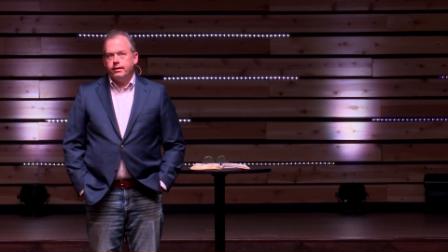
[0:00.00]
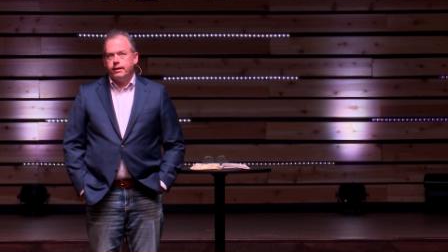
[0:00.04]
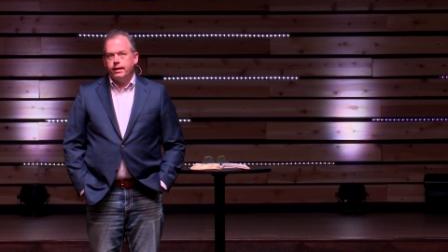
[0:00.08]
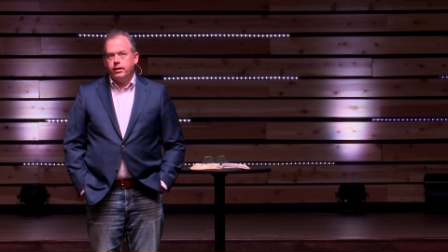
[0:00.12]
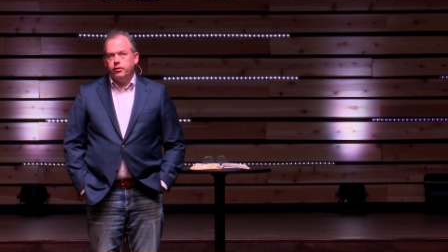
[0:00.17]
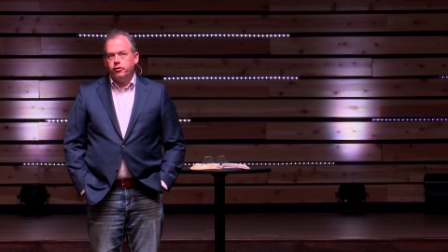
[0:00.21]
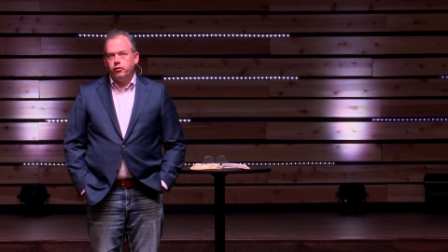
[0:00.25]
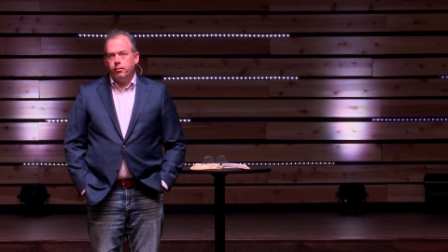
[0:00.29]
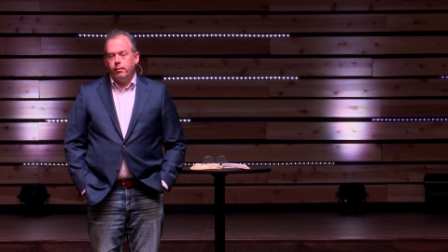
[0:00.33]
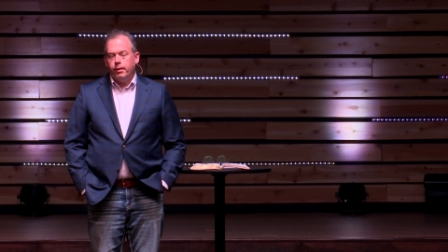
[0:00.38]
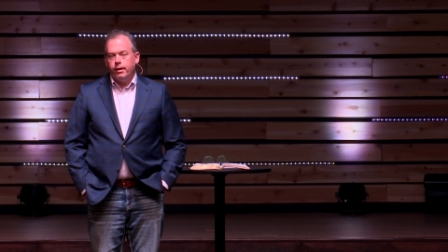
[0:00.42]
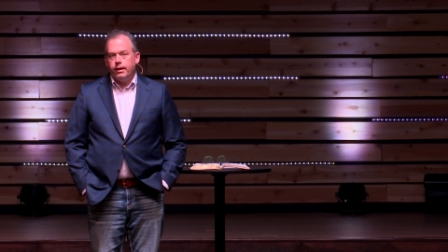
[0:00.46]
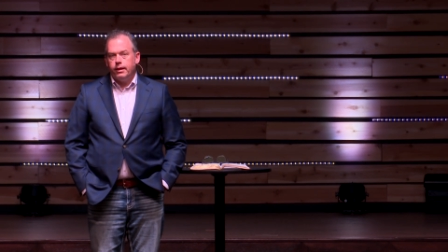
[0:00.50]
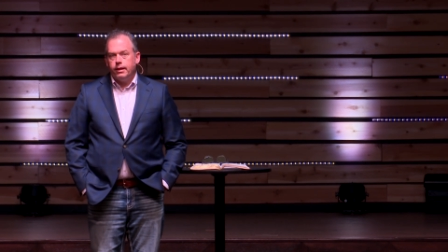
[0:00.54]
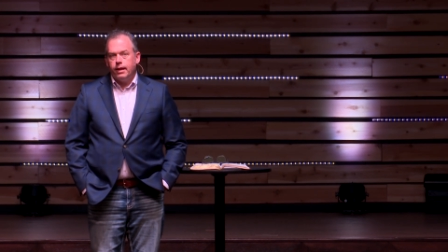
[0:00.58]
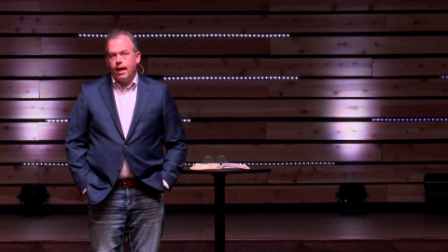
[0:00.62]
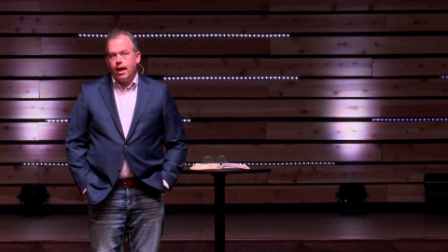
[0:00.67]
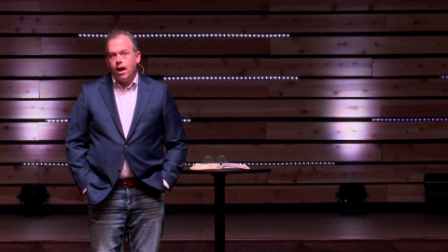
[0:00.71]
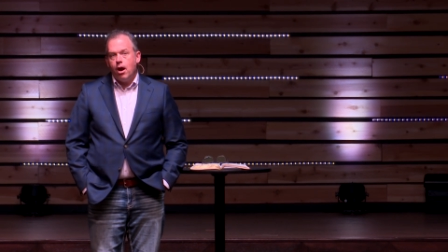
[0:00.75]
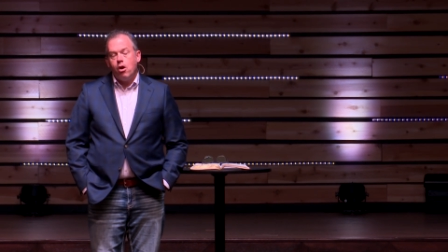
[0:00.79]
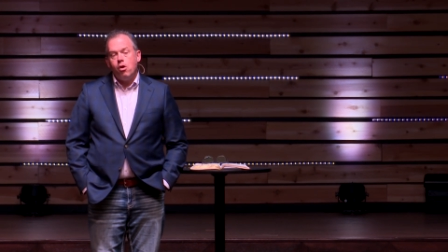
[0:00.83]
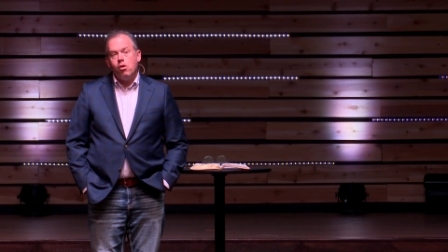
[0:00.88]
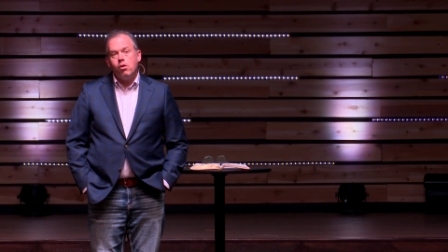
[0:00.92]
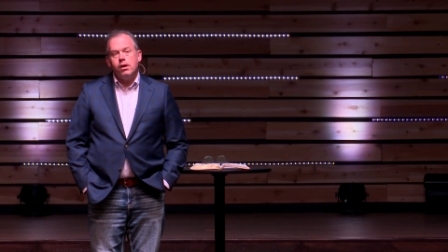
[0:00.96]
teach me
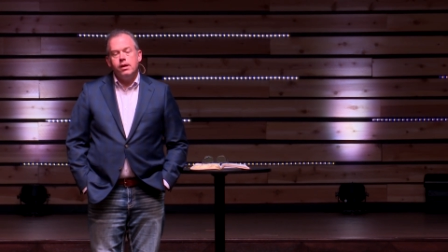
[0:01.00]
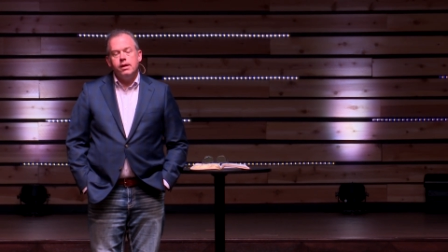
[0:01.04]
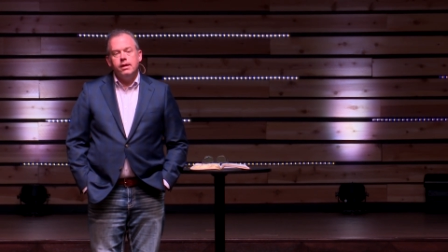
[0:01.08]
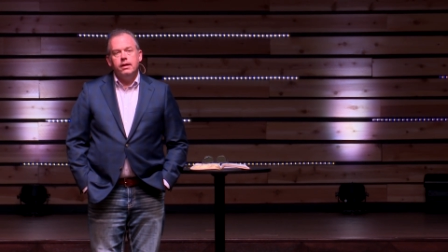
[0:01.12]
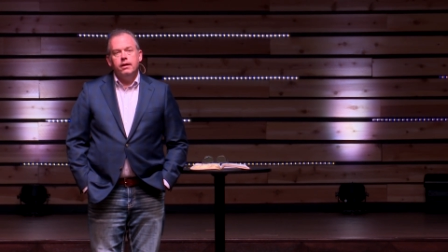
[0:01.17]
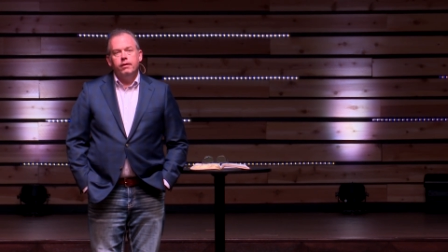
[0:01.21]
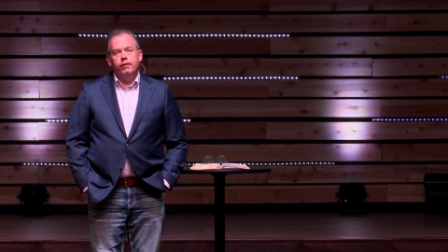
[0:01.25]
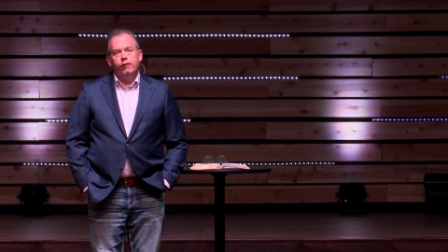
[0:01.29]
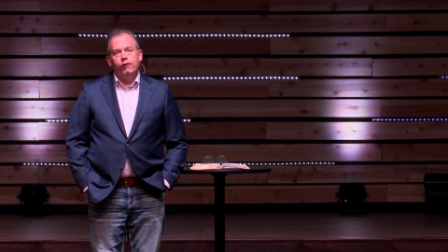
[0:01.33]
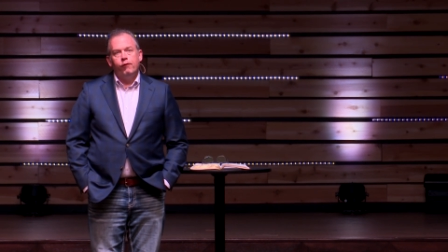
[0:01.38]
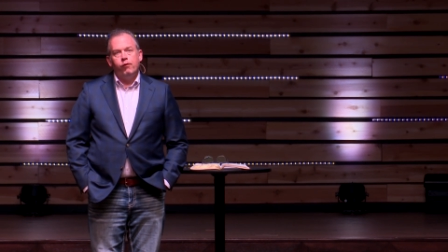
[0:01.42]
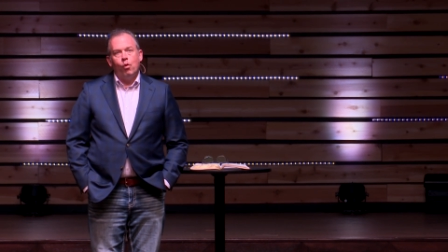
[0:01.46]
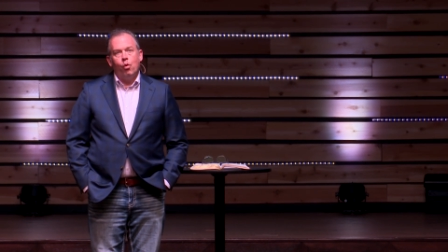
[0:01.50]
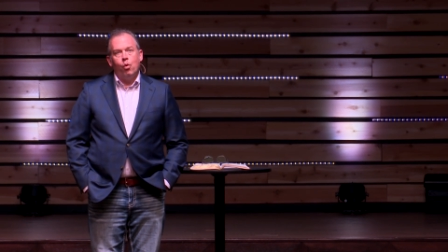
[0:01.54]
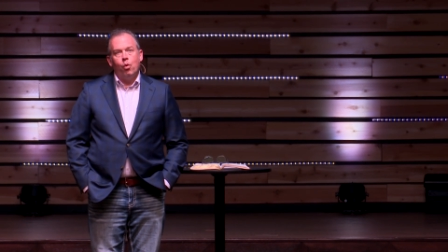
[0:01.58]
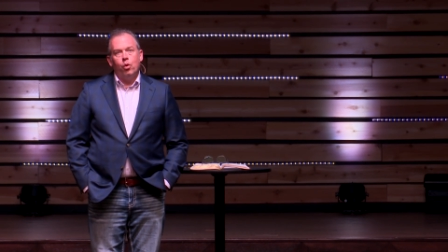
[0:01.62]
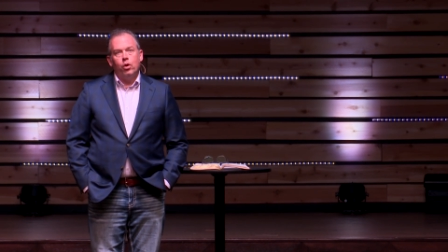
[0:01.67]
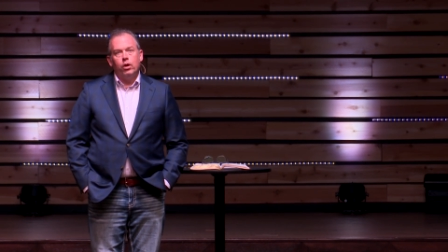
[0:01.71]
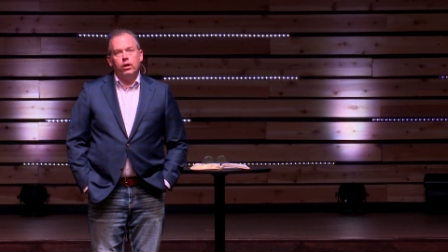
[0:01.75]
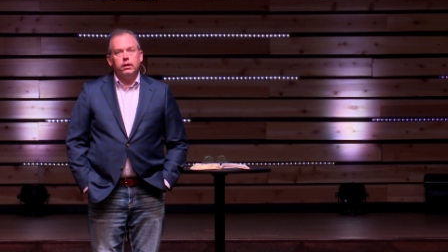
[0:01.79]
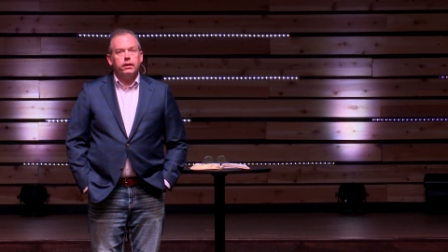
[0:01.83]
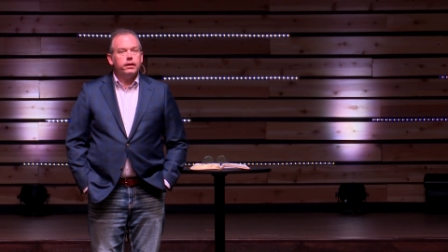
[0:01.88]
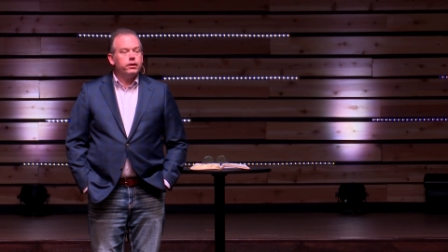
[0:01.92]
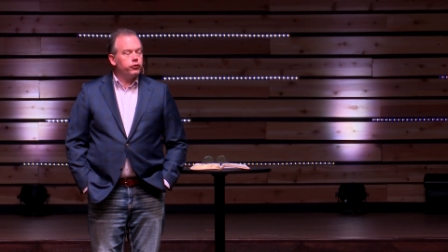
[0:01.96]
now
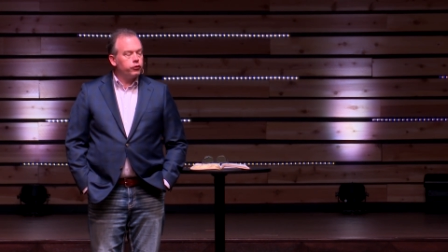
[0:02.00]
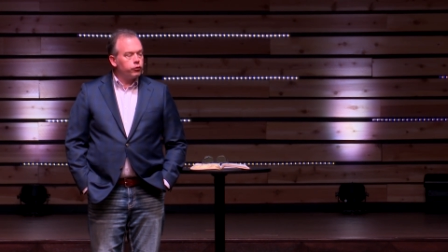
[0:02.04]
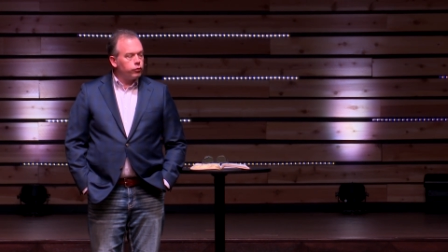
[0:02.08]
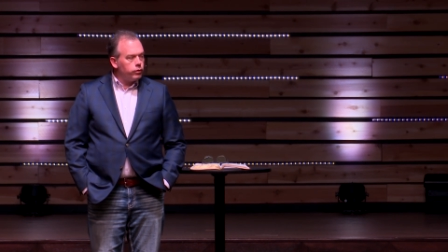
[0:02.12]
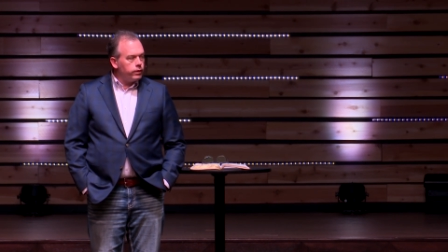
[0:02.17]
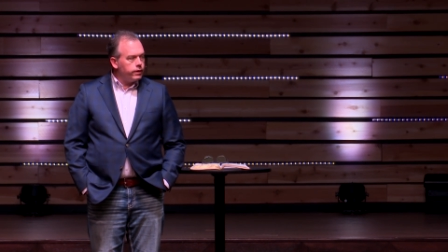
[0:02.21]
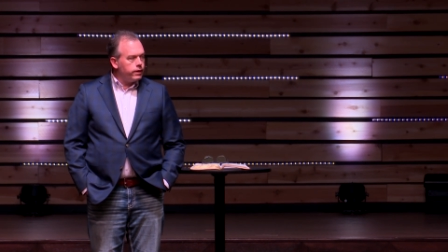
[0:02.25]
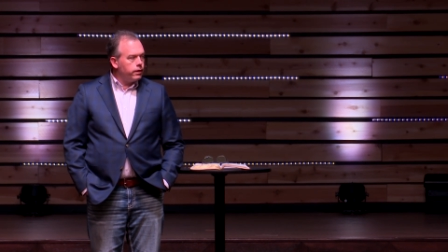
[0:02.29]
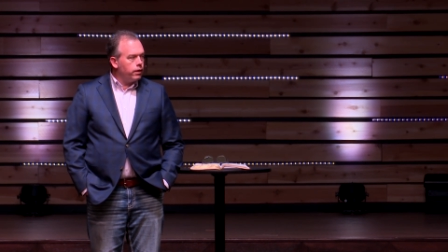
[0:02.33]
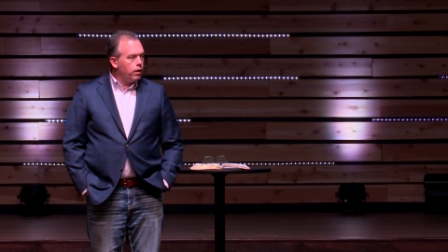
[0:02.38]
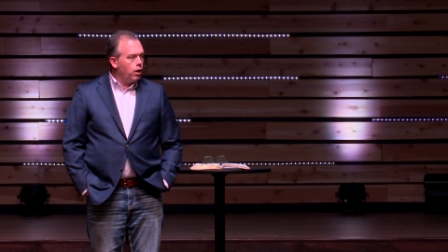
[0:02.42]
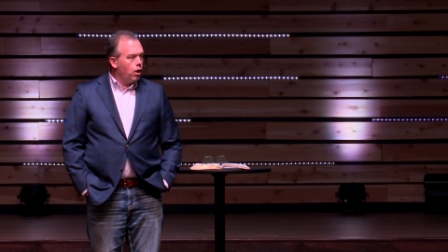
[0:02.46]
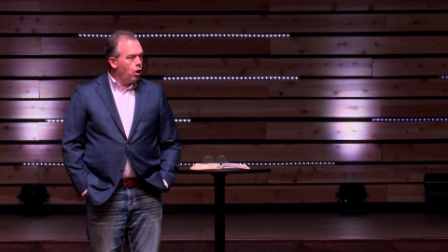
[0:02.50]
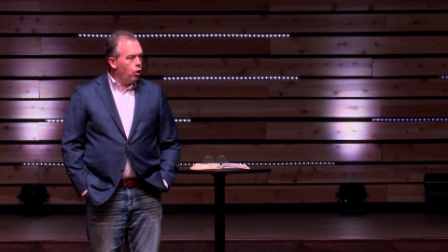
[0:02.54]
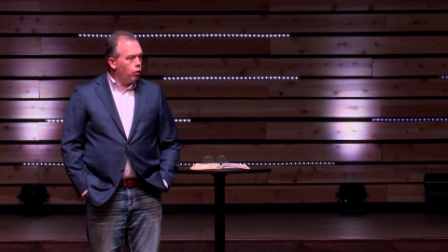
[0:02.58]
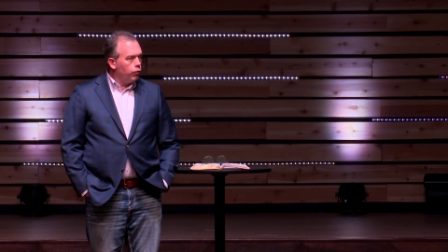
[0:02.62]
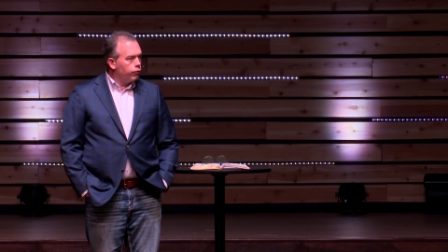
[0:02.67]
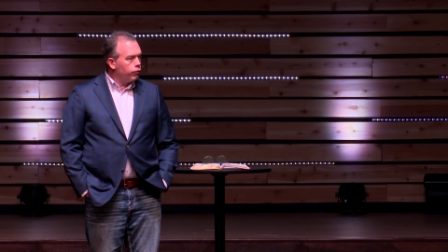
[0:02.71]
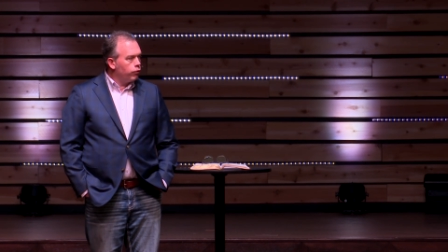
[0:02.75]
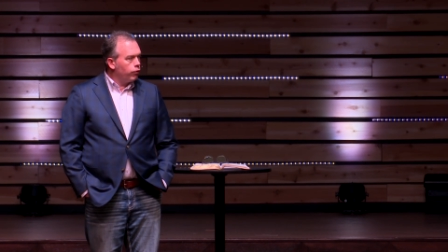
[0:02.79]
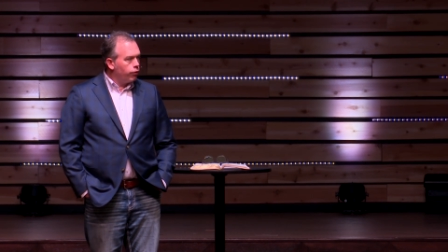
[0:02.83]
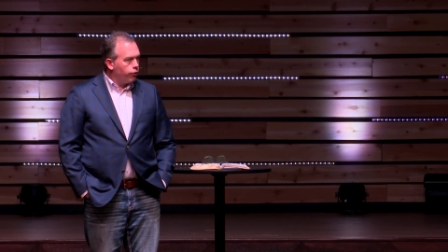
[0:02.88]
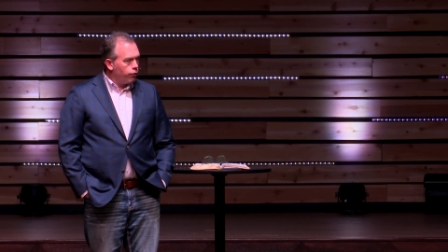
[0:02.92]
for literally over